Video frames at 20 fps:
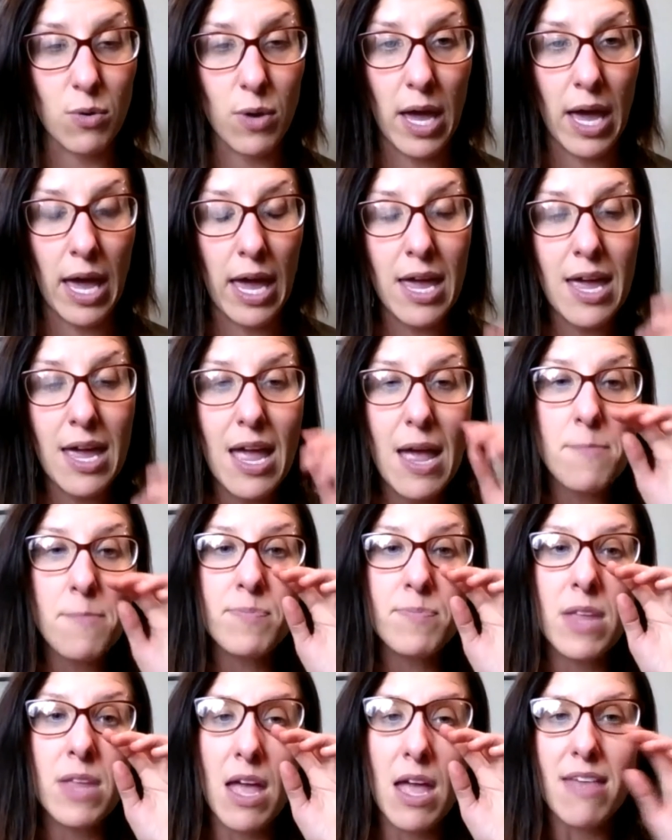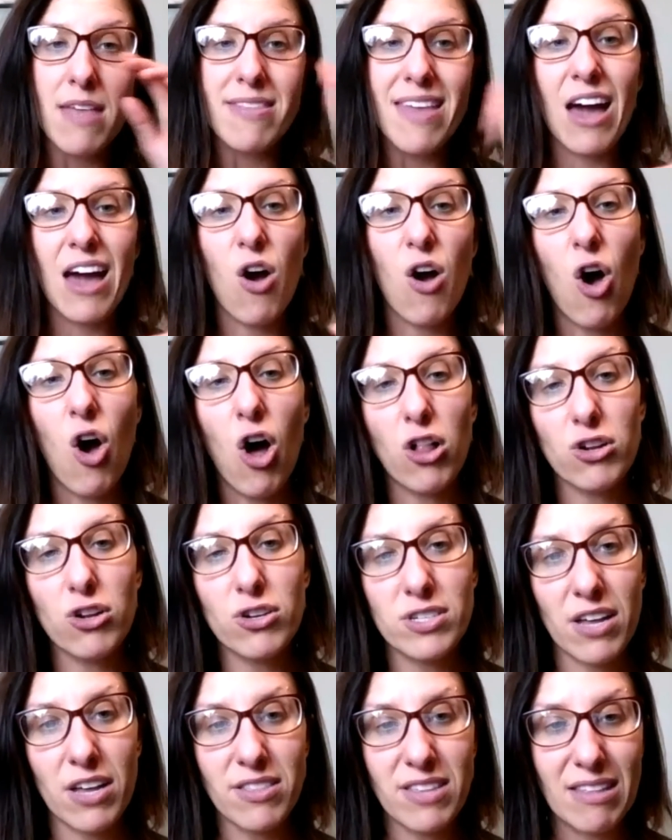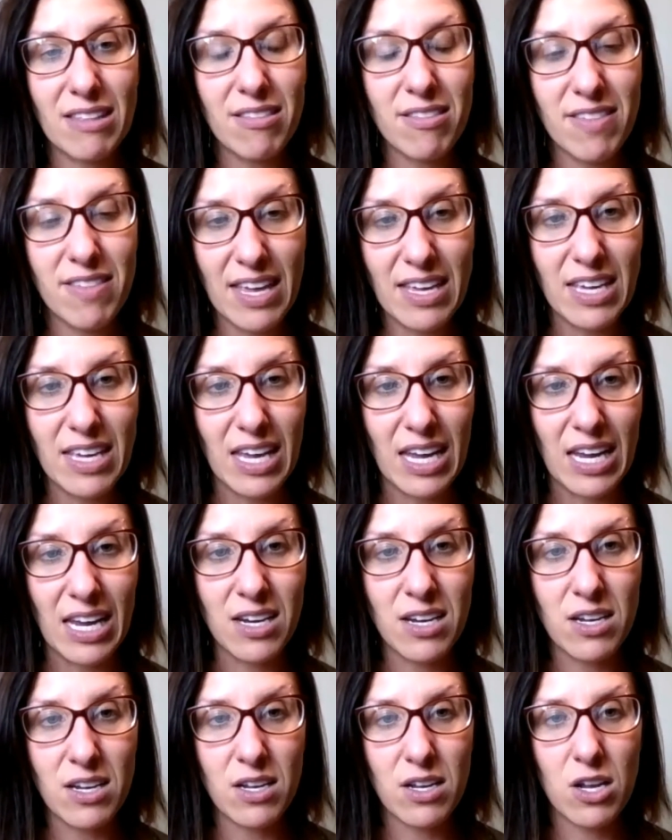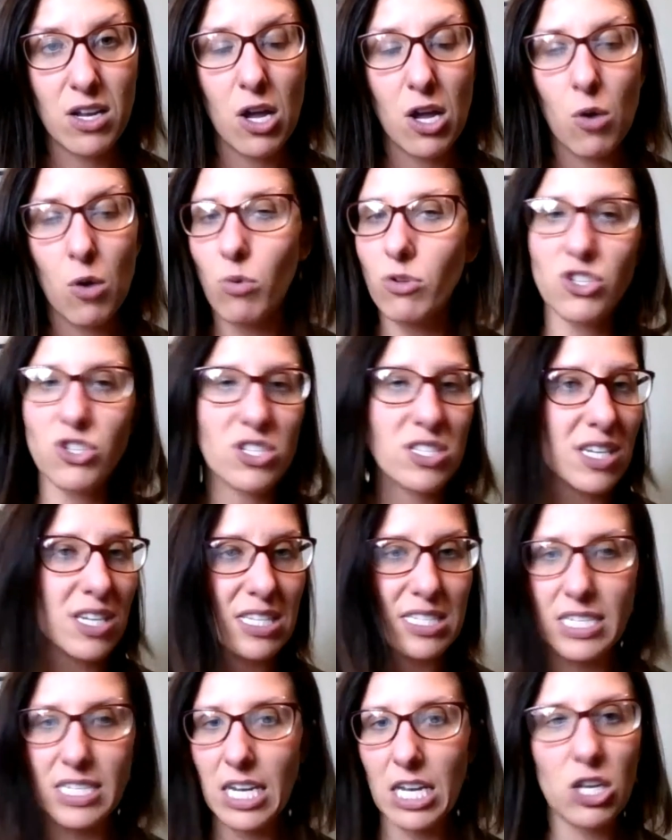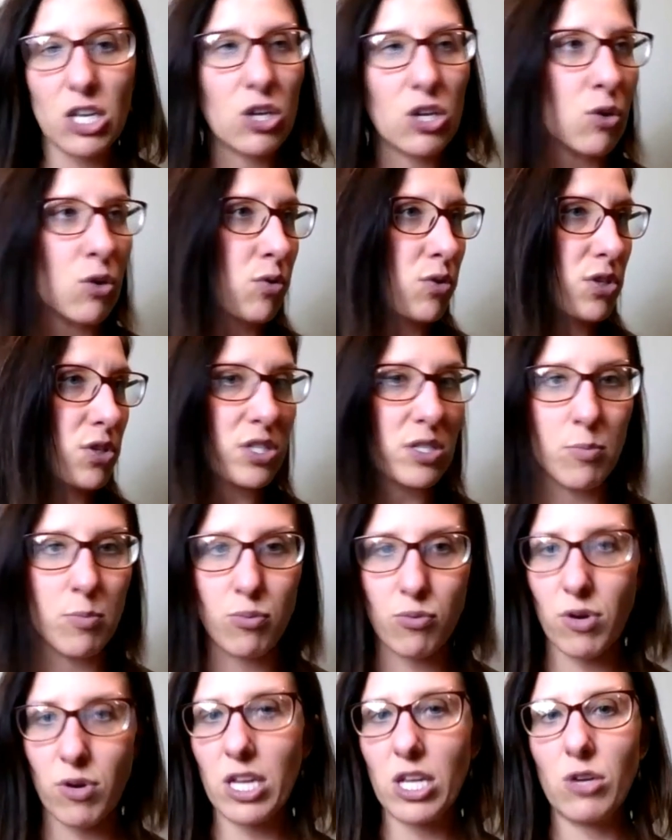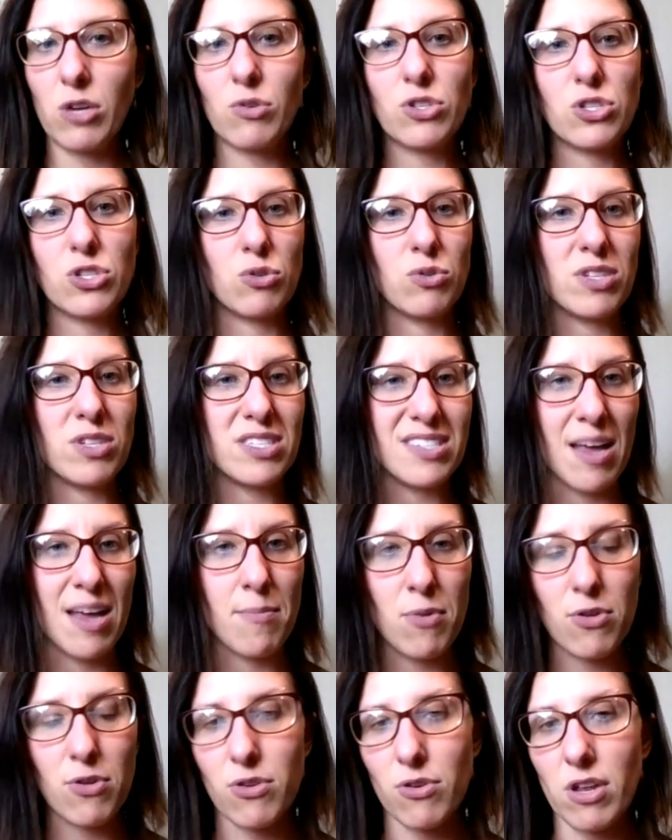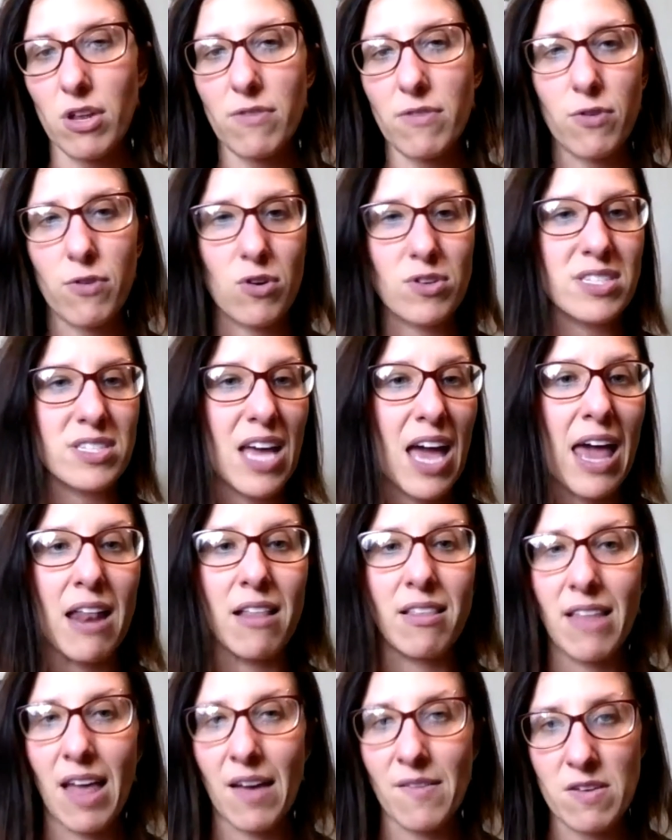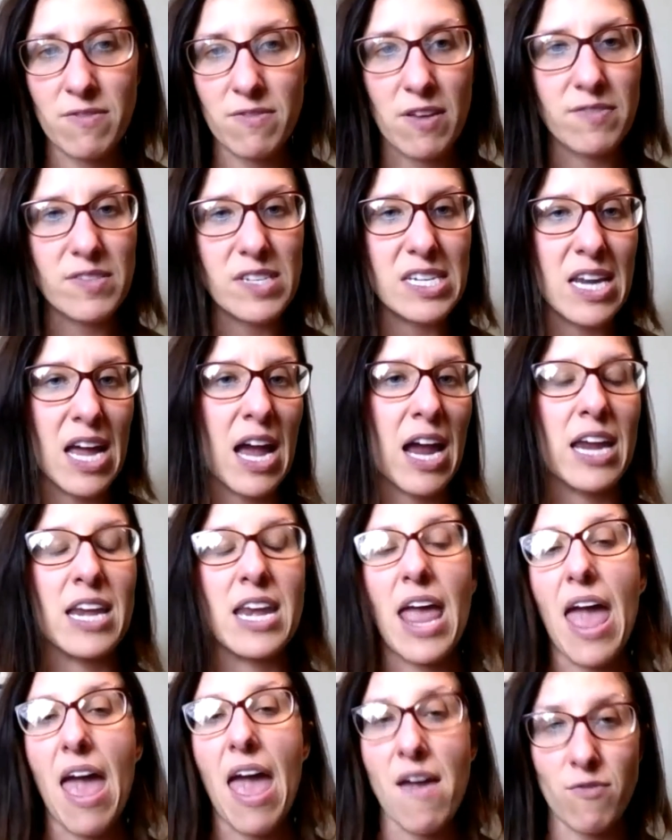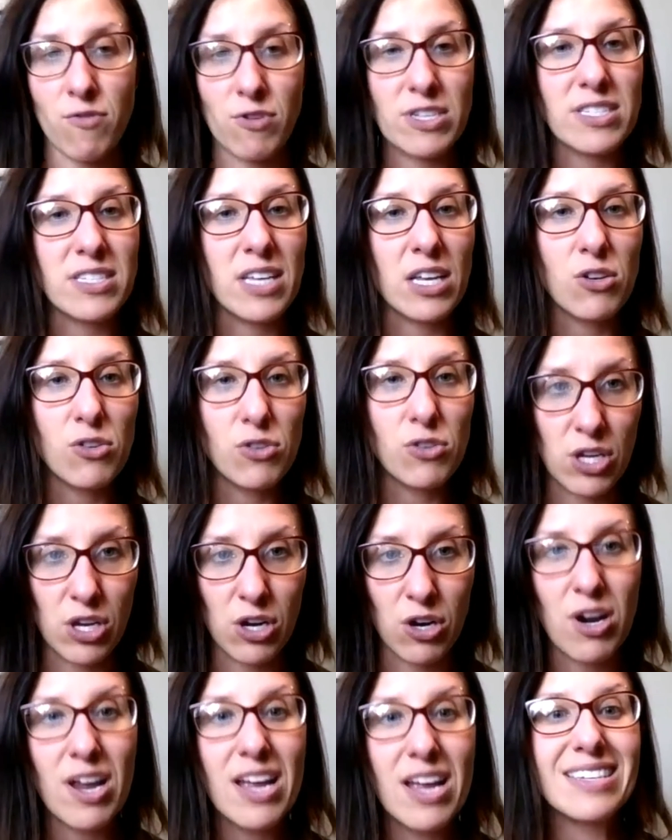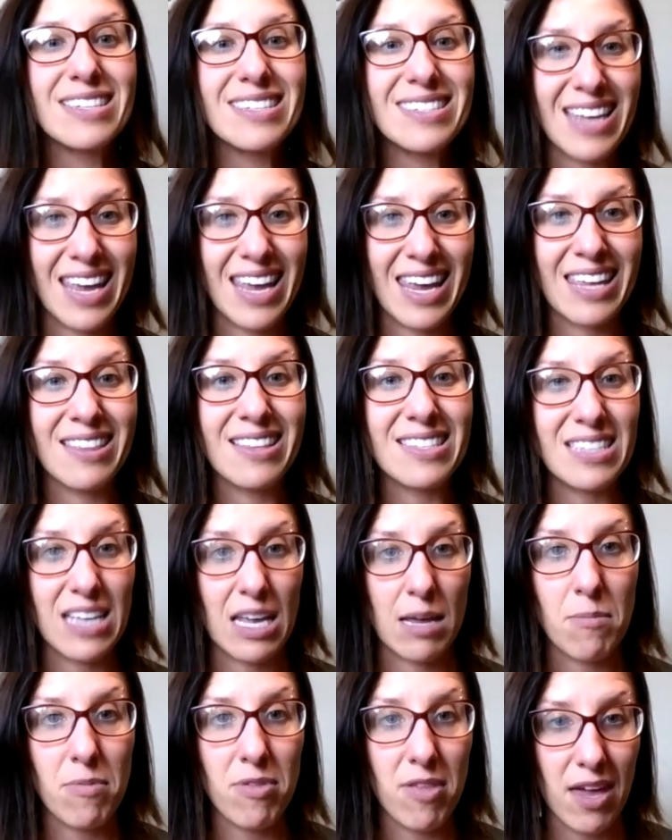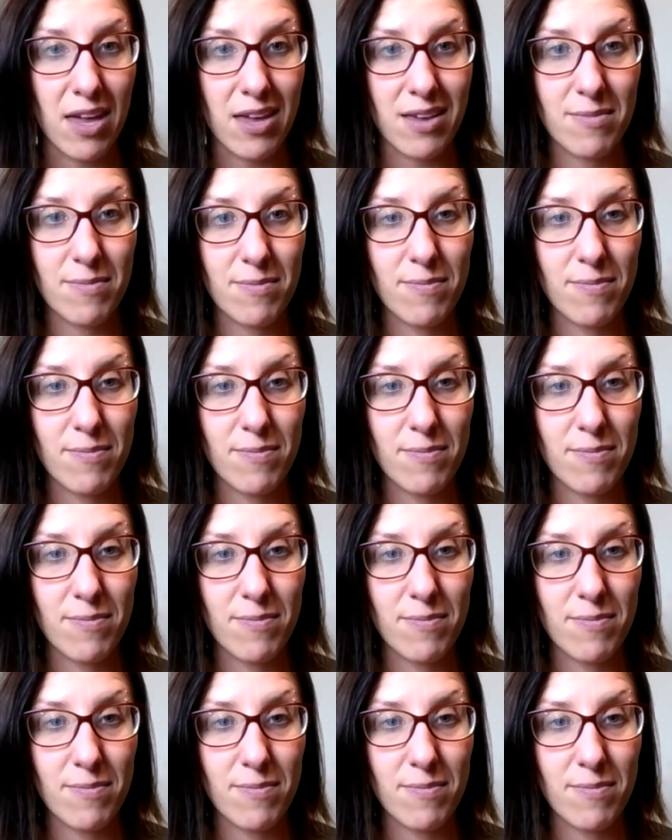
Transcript: Okay, that all or nothing thinking will just continue to bring you to December 31st at 11:59 every single year saying the same thing.